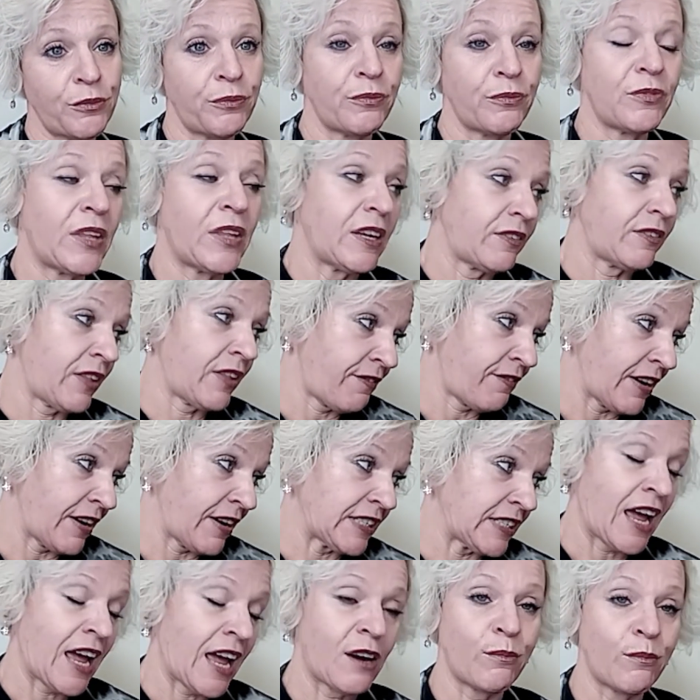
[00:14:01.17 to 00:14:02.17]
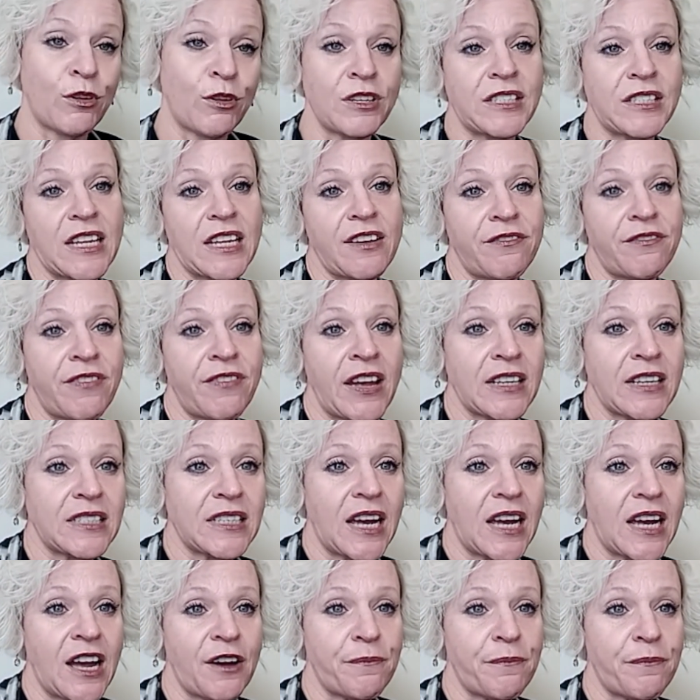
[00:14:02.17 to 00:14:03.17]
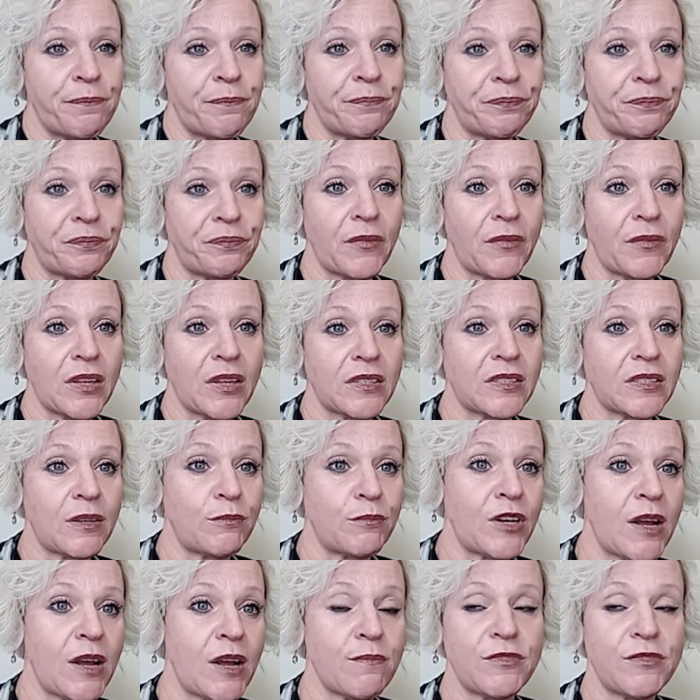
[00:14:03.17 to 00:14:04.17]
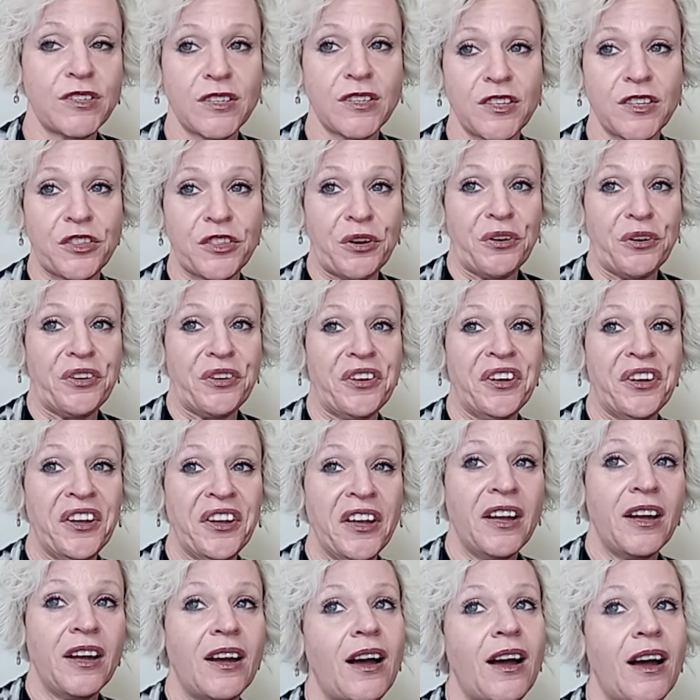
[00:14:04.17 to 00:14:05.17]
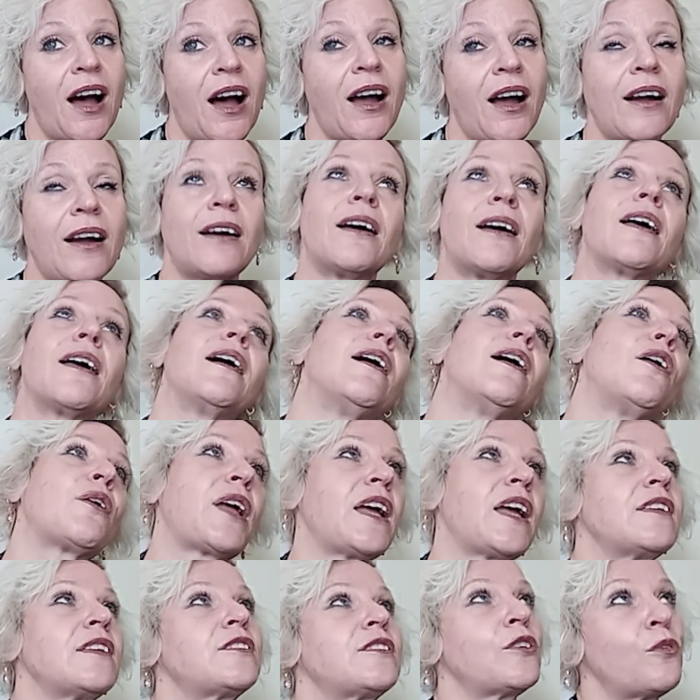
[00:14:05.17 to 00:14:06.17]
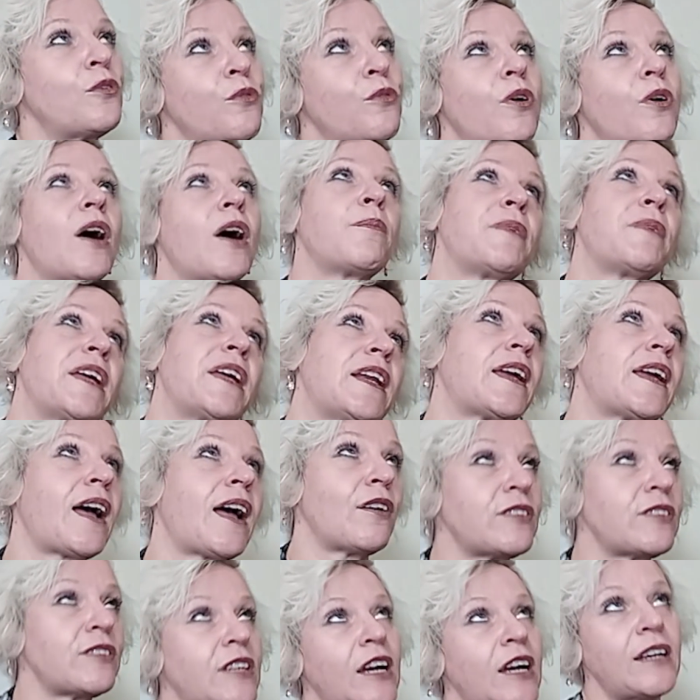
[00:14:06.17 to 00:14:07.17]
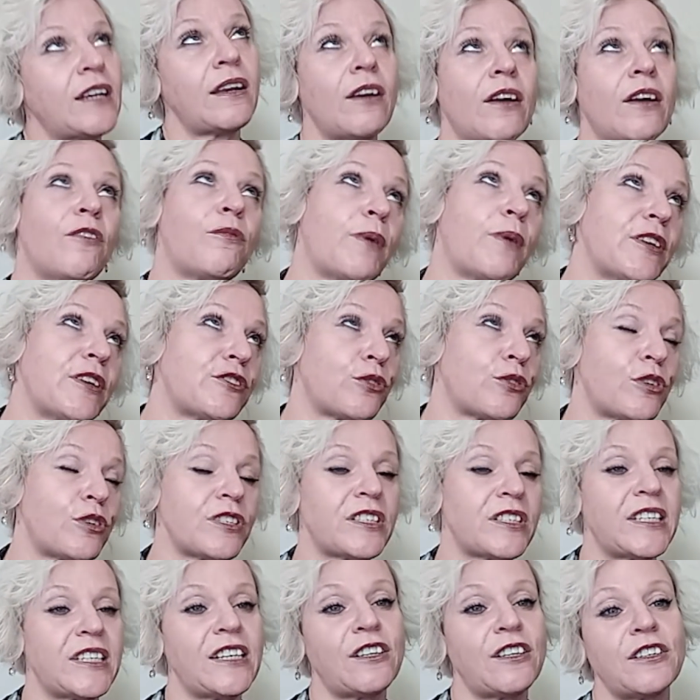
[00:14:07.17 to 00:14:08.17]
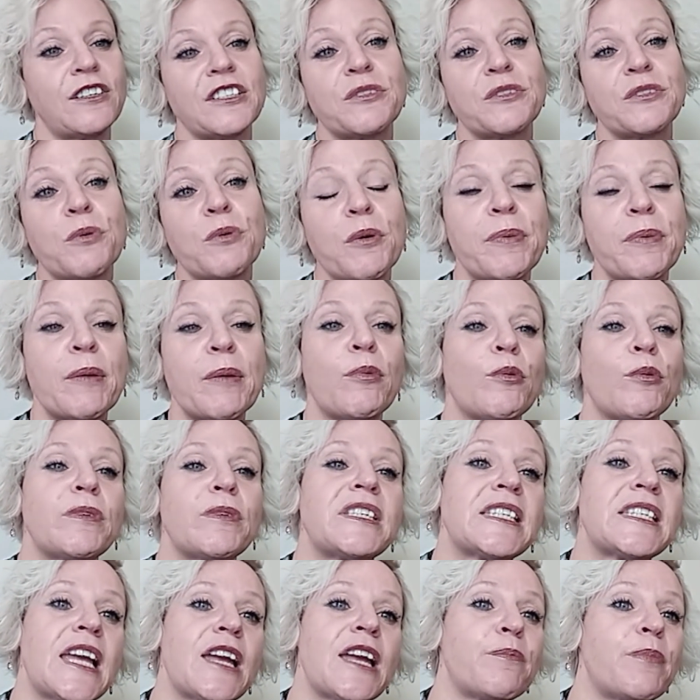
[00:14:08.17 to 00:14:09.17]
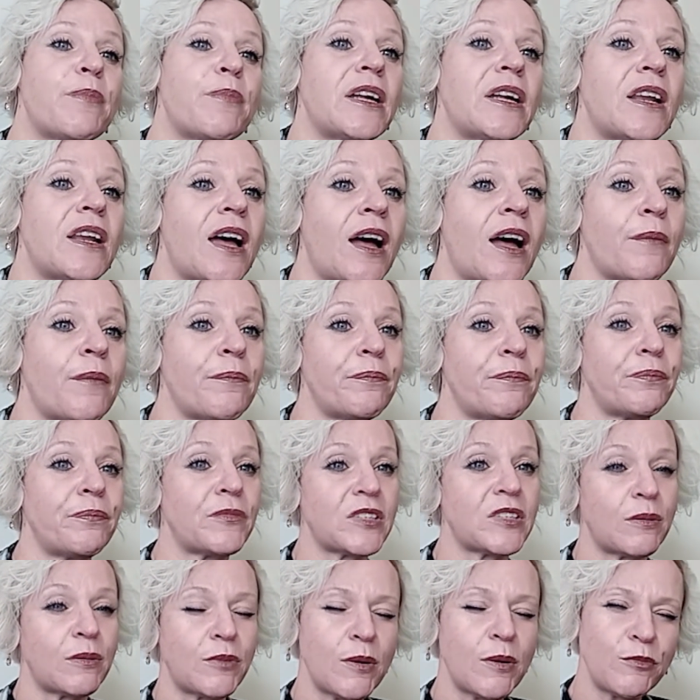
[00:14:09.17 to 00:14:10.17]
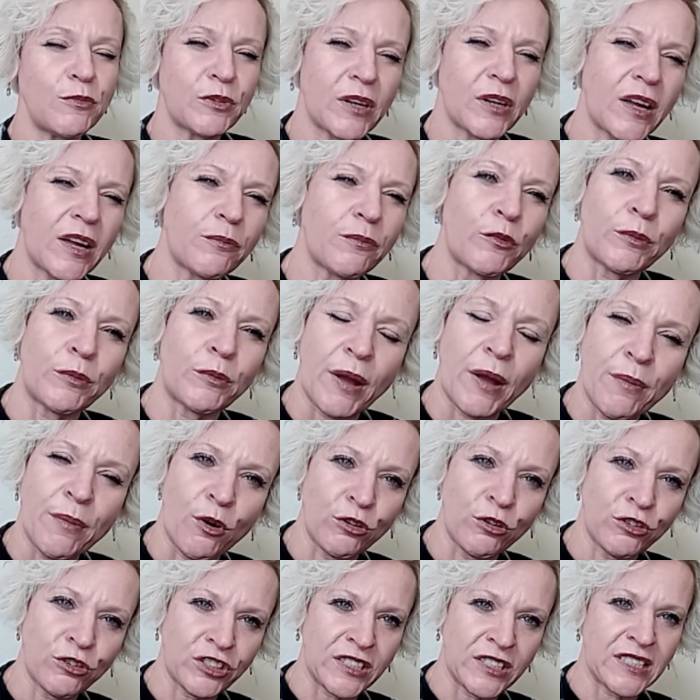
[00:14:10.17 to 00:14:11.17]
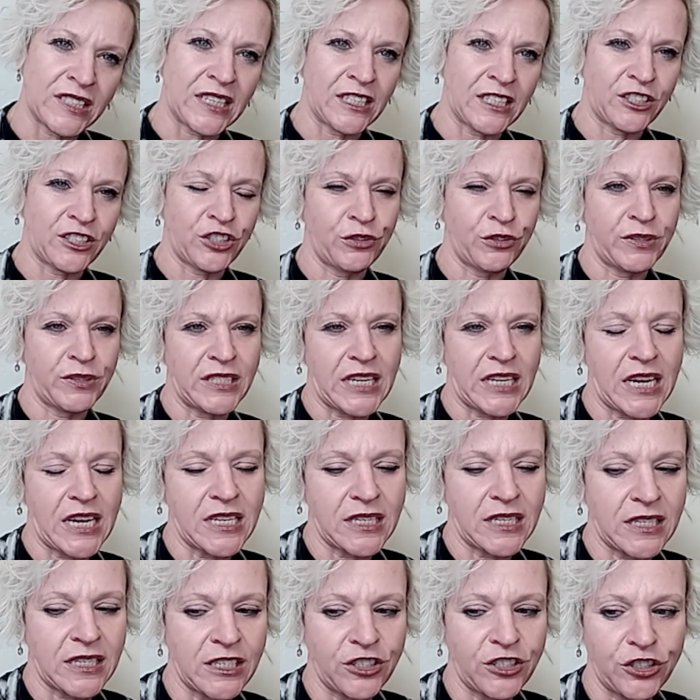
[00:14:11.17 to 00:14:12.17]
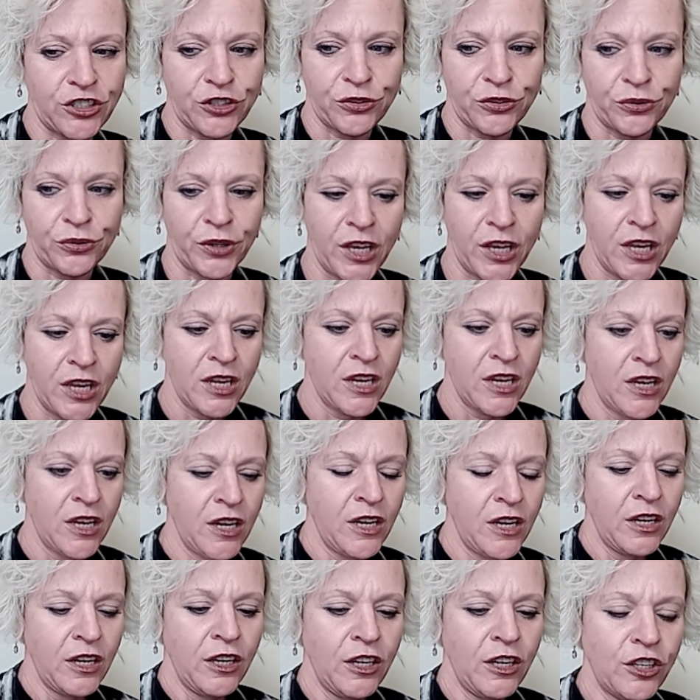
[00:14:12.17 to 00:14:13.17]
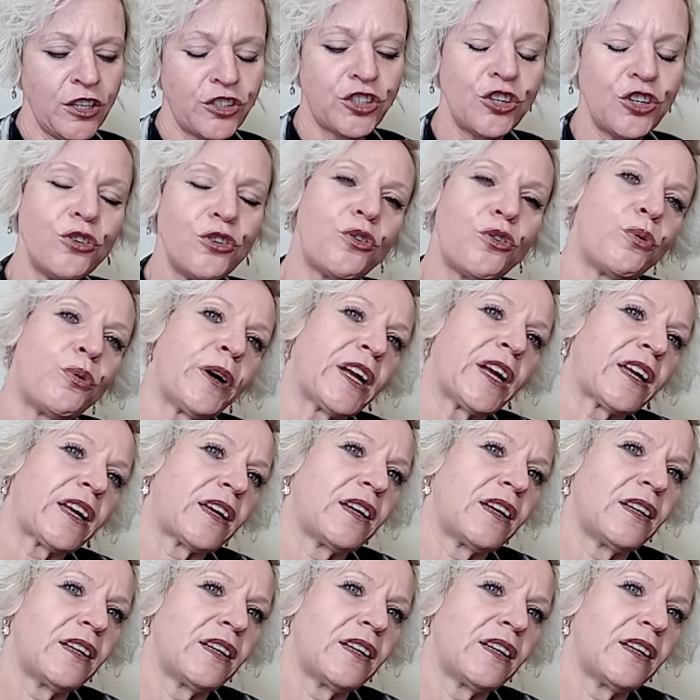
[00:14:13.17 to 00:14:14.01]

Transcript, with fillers: they affect animals. They affect sometimes okay, so I'm getting outside of my sorts here is what people would say, but sometimes when my emotions get too intense and too quick,